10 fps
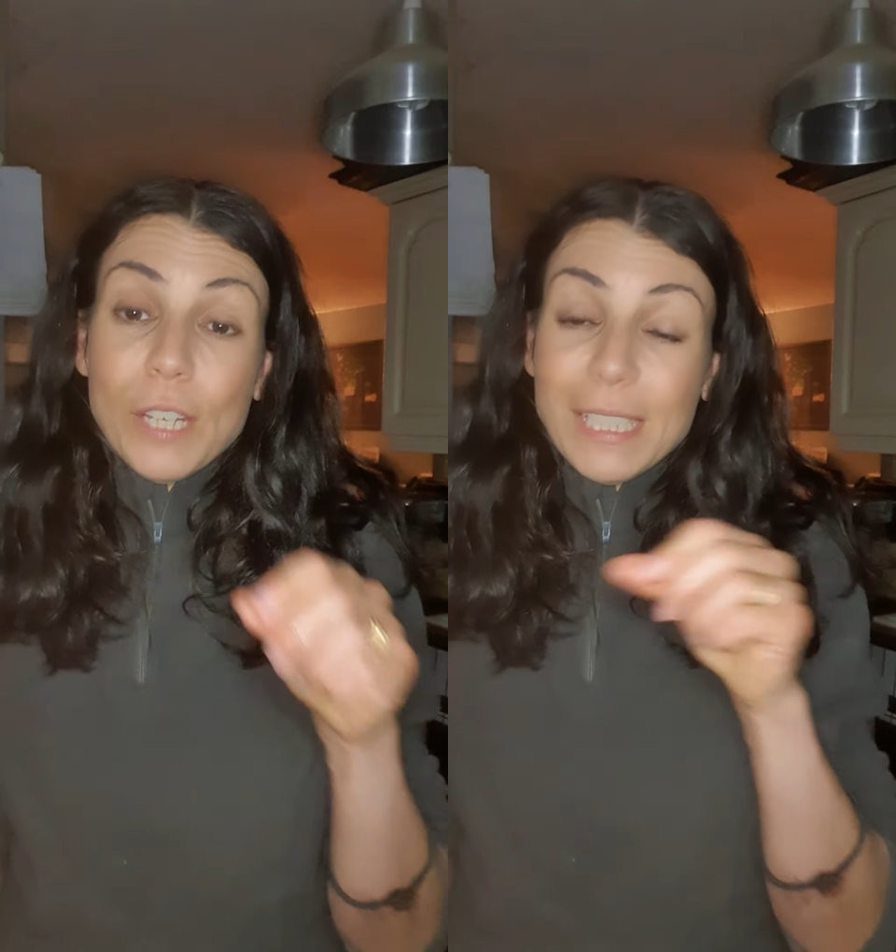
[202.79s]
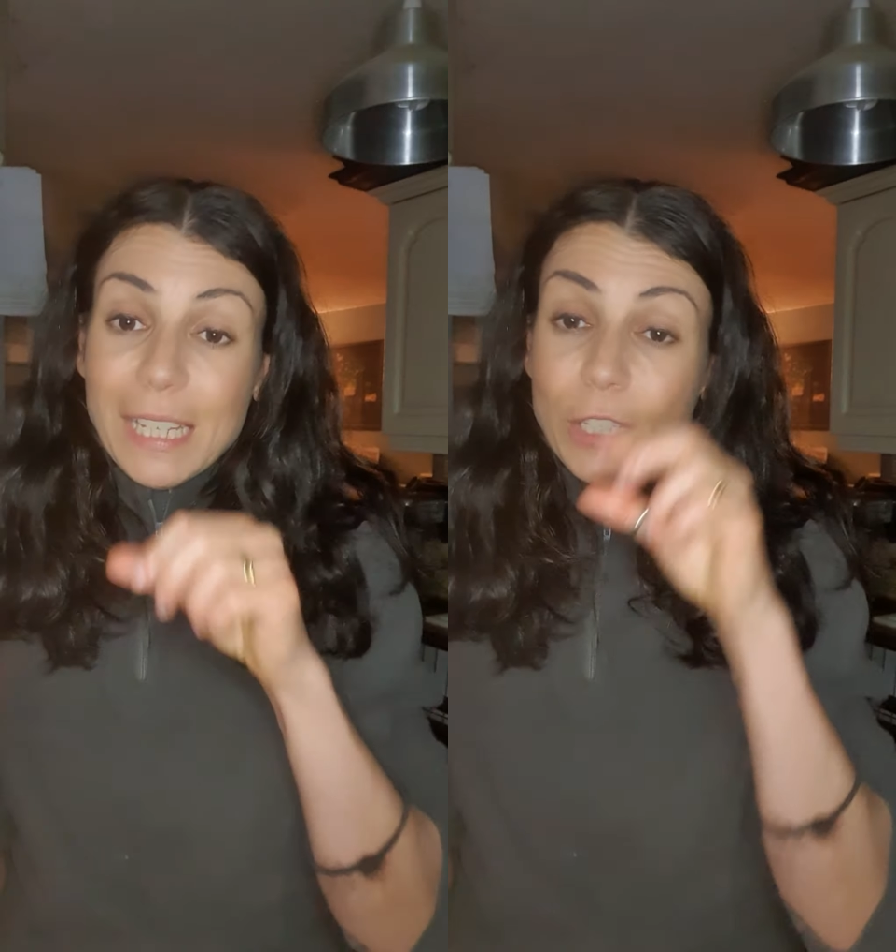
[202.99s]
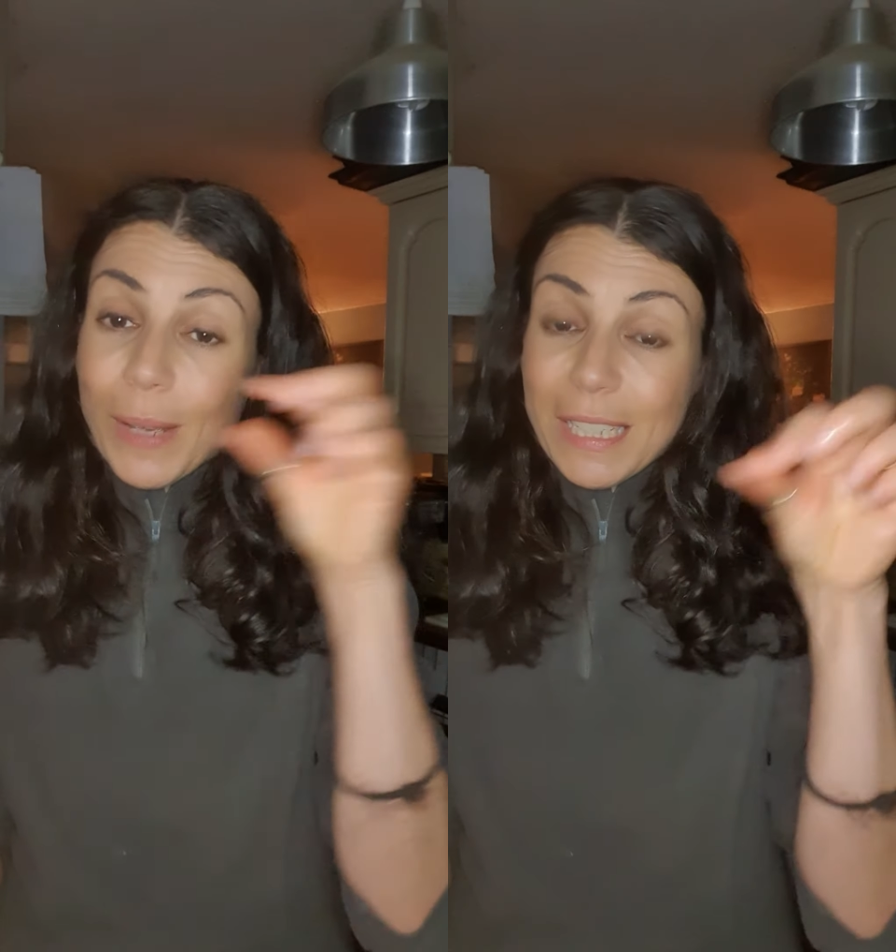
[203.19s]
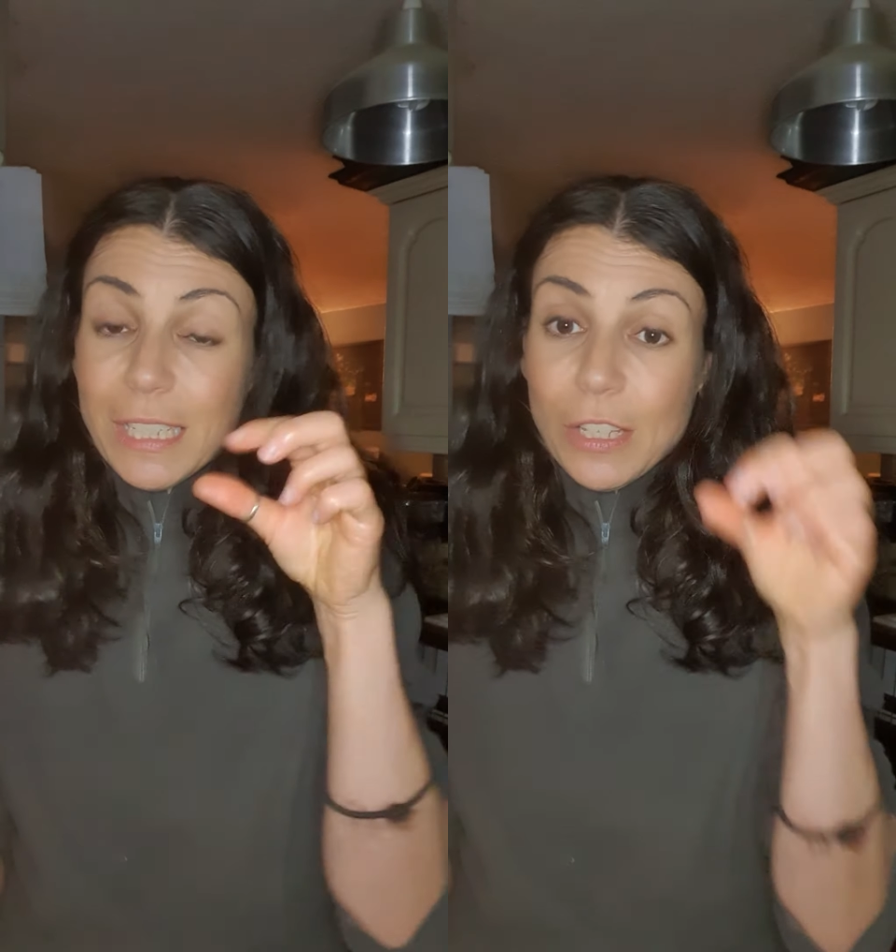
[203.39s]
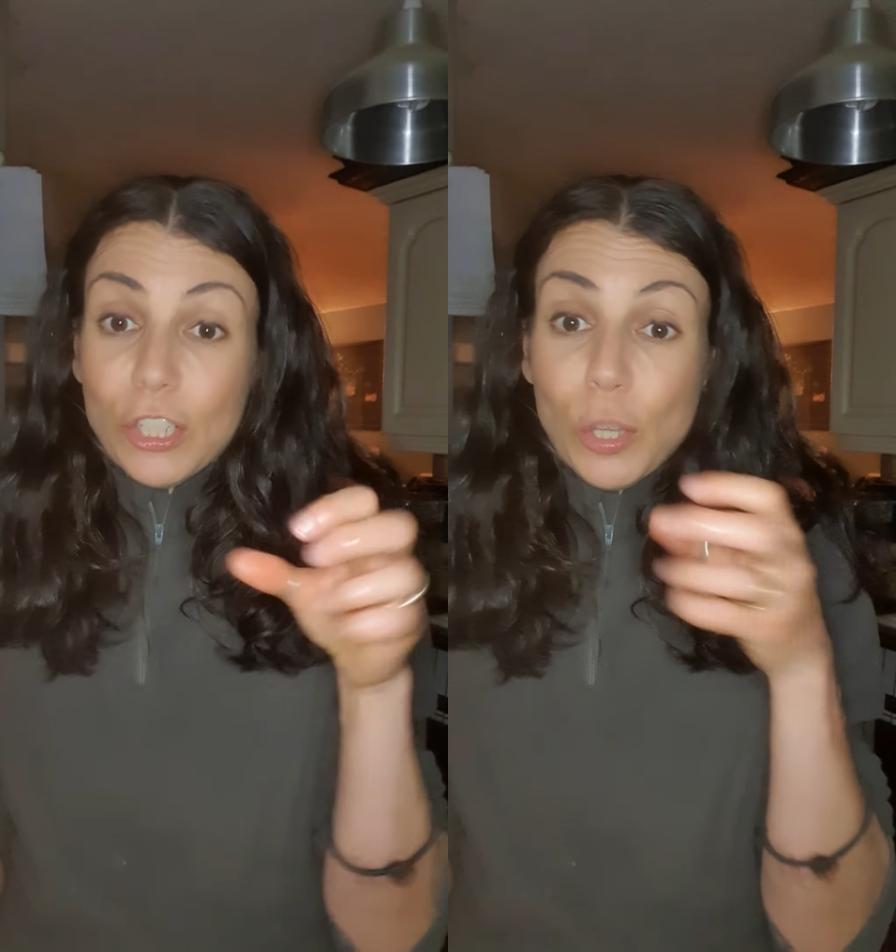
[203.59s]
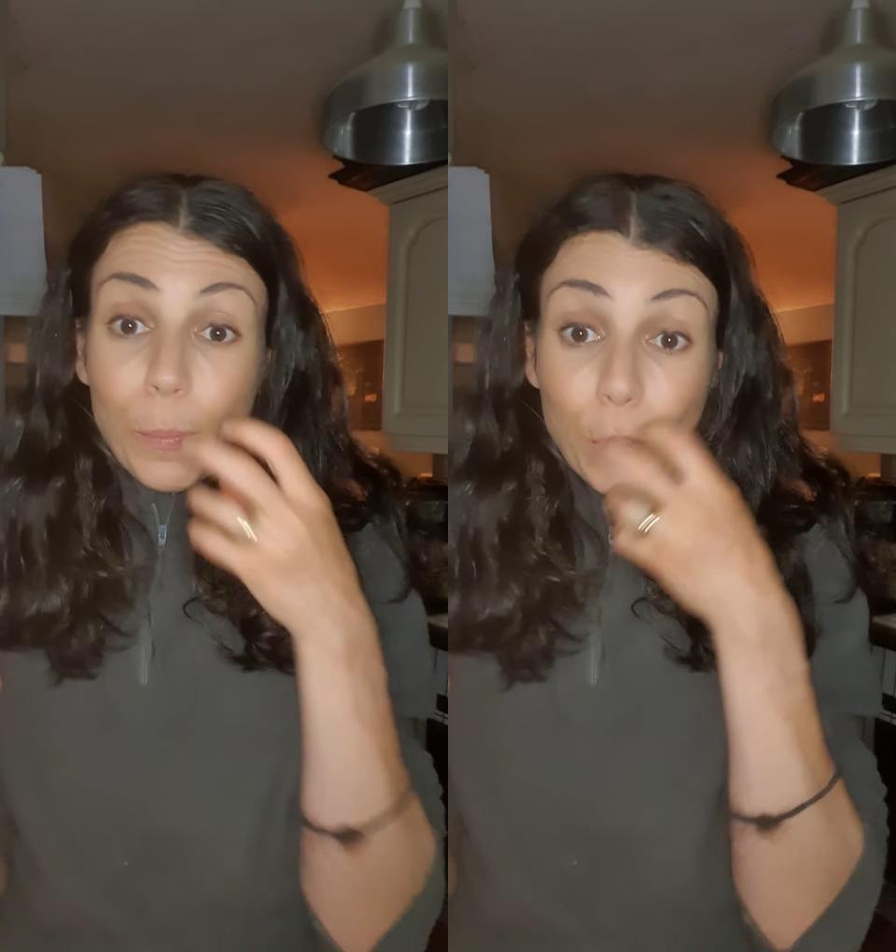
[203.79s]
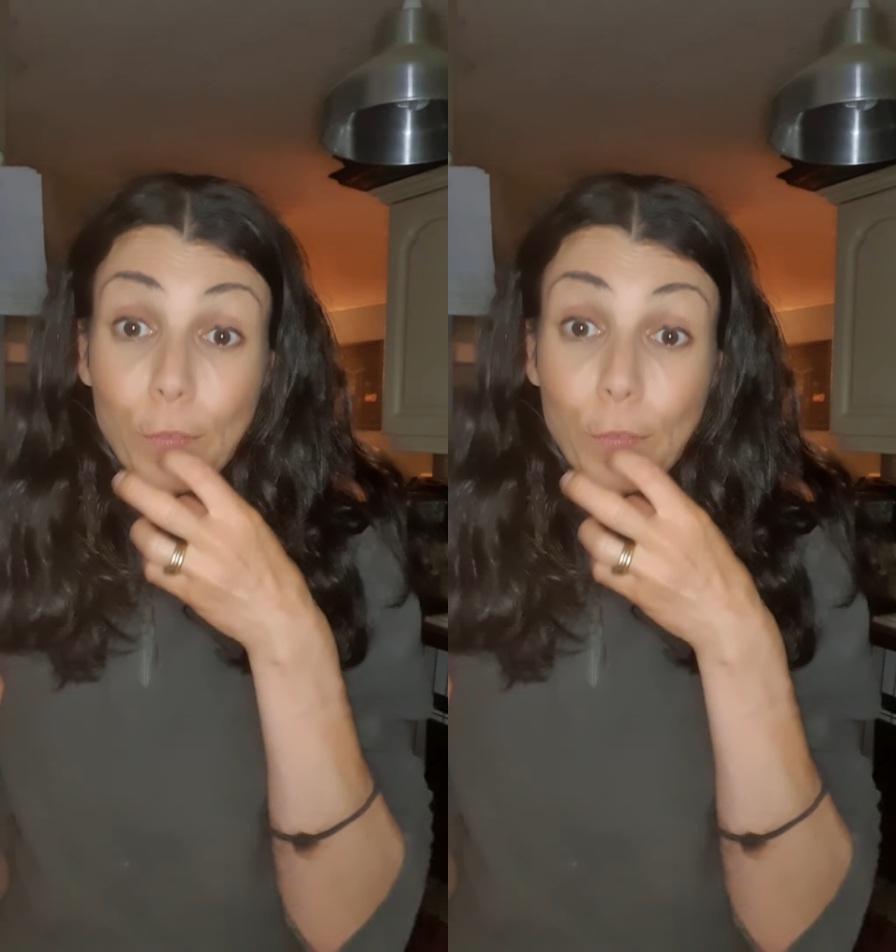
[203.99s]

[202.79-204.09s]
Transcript: I tend to add it to the top of the